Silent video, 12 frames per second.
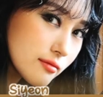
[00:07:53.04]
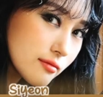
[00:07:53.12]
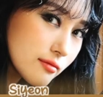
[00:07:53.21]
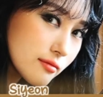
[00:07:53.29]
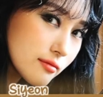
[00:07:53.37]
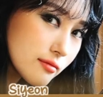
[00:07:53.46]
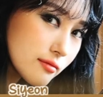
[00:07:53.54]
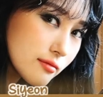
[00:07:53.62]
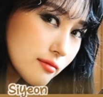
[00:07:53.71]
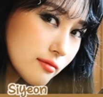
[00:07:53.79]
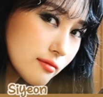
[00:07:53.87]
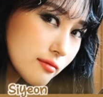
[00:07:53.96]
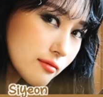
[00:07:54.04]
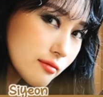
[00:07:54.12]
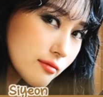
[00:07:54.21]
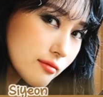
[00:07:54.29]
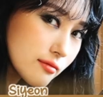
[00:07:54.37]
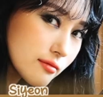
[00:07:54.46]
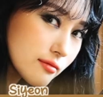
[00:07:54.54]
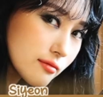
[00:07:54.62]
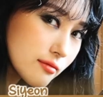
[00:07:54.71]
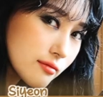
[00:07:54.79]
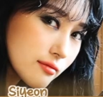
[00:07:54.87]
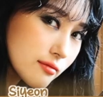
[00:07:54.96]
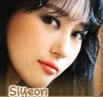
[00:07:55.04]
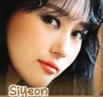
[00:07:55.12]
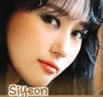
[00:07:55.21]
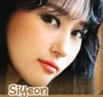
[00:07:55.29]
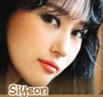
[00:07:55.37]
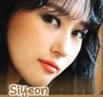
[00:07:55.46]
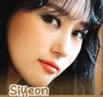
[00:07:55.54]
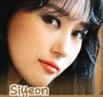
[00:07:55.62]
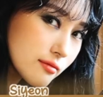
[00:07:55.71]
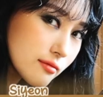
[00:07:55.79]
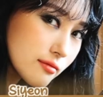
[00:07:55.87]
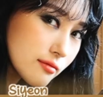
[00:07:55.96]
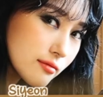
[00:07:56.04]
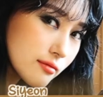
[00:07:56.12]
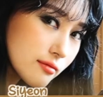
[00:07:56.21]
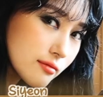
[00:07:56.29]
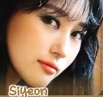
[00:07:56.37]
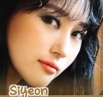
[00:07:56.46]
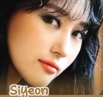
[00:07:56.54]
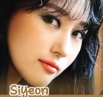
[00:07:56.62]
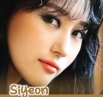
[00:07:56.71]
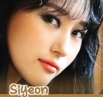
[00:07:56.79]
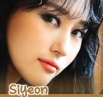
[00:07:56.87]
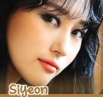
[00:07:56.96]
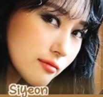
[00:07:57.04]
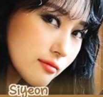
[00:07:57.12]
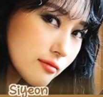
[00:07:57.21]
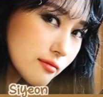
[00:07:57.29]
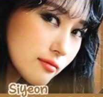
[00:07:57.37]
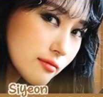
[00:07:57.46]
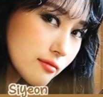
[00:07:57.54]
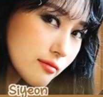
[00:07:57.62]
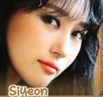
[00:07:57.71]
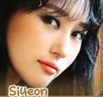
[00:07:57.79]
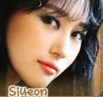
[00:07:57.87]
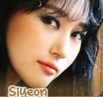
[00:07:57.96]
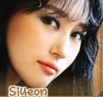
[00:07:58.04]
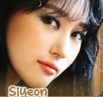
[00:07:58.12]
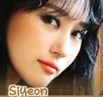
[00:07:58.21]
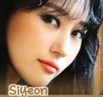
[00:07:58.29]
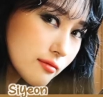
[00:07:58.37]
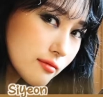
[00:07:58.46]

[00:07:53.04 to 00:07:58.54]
This person isn't speaking.